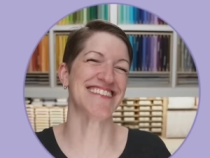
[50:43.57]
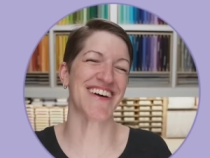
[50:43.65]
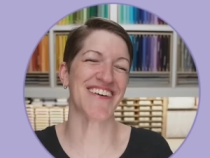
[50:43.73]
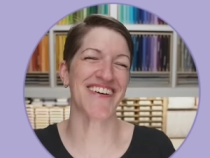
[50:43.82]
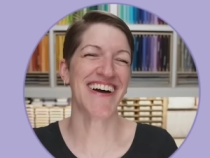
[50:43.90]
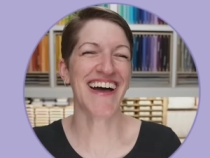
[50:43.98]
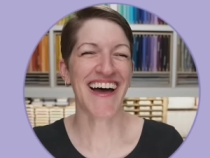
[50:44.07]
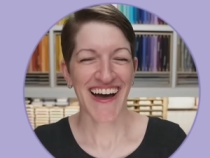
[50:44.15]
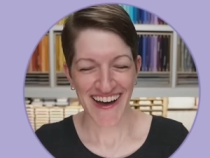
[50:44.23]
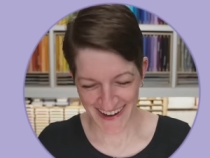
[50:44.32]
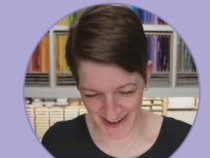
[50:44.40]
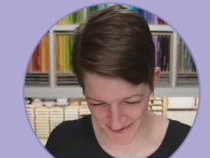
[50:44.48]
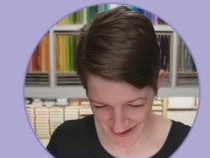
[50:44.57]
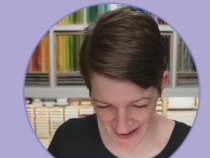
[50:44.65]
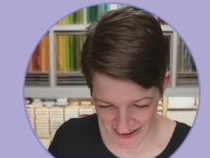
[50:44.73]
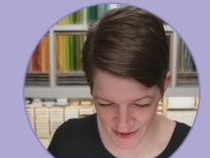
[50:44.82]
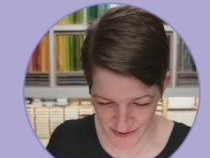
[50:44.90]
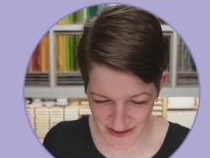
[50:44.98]
so um,
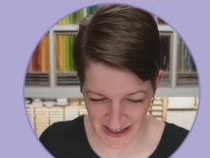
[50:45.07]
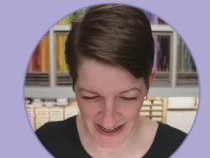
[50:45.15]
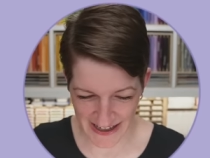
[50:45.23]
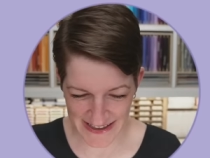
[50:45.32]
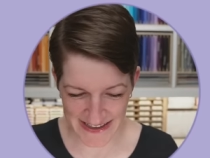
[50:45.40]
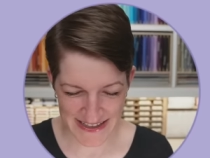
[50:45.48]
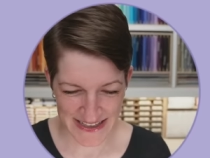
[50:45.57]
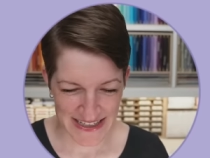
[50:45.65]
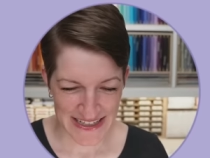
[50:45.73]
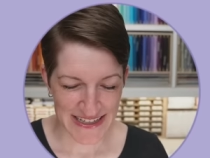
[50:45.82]
I do not.